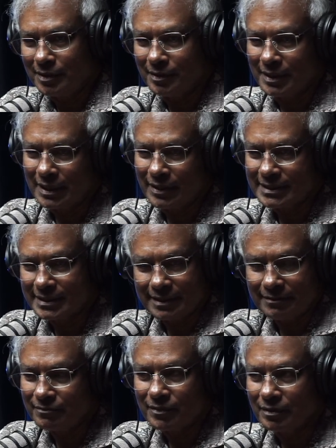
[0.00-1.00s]

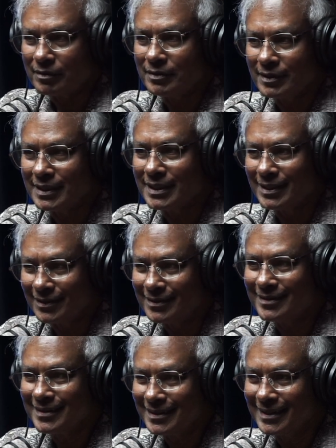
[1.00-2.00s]
aggressive.
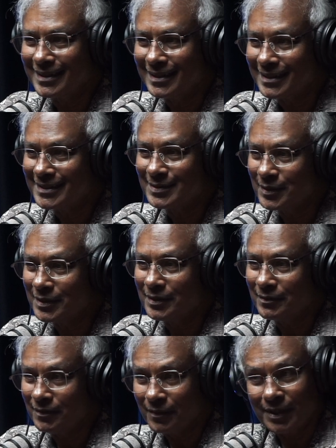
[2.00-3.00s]
So we're
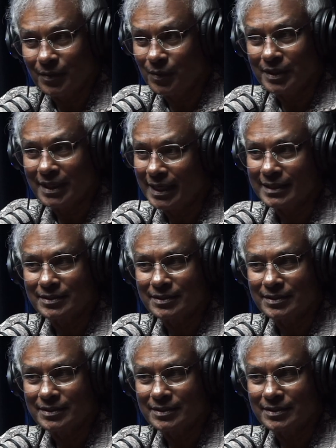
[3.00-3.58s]
already doing that.